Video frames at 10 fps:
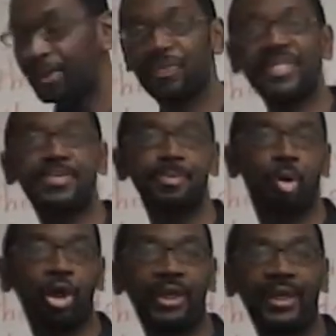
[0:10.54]
this
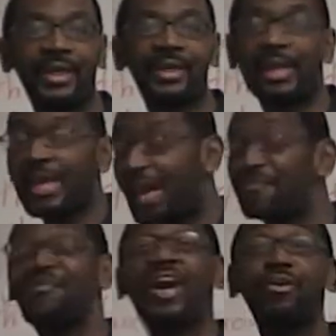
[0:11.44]
morning a
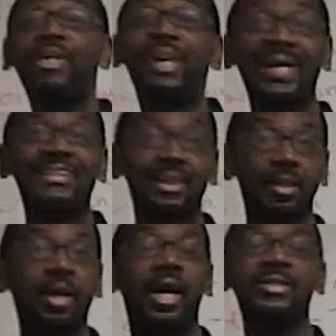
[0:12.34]
very nice
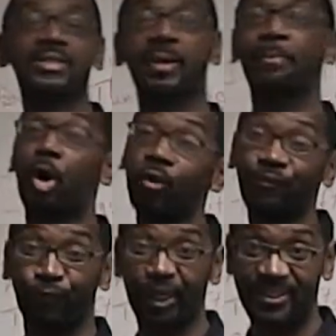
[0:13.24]
little concept on
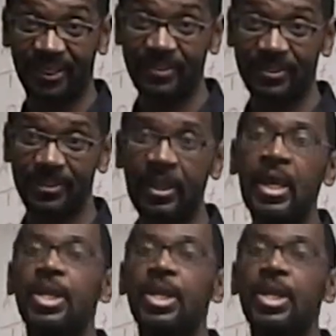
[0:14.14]
phrases.